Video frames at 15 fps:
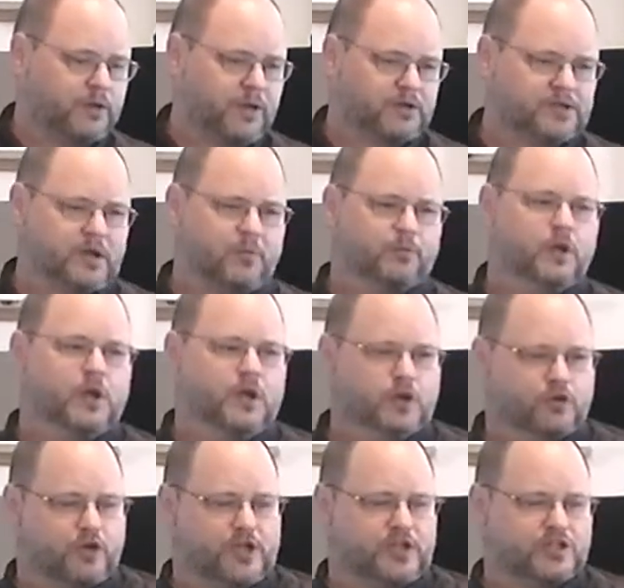Now, some
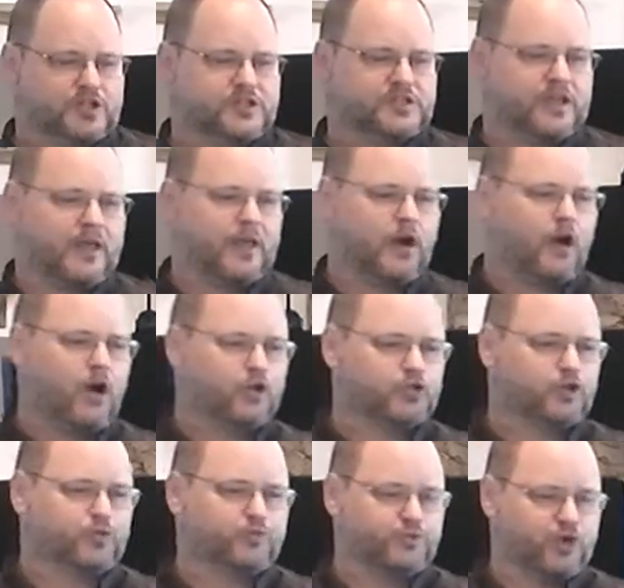traditions say they
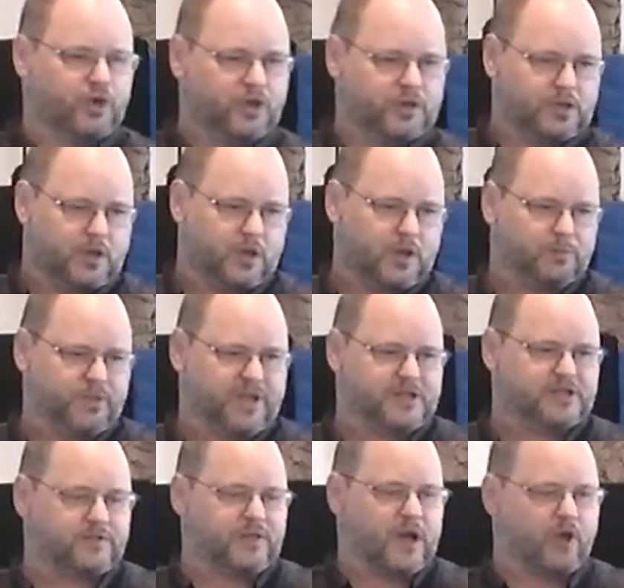also took the
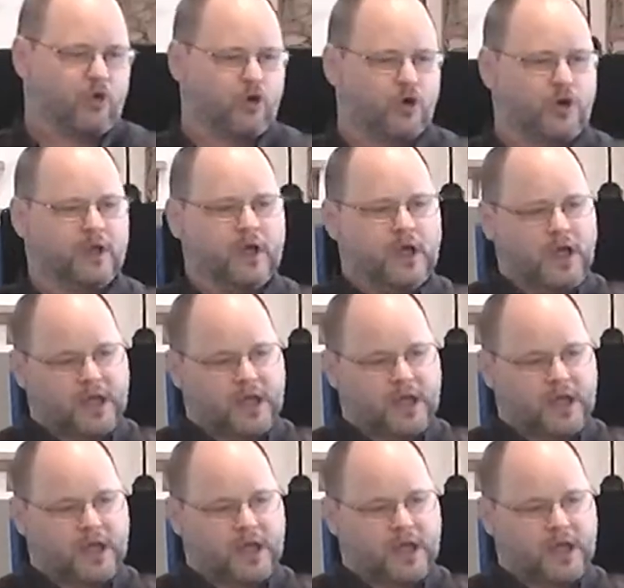piece of that cord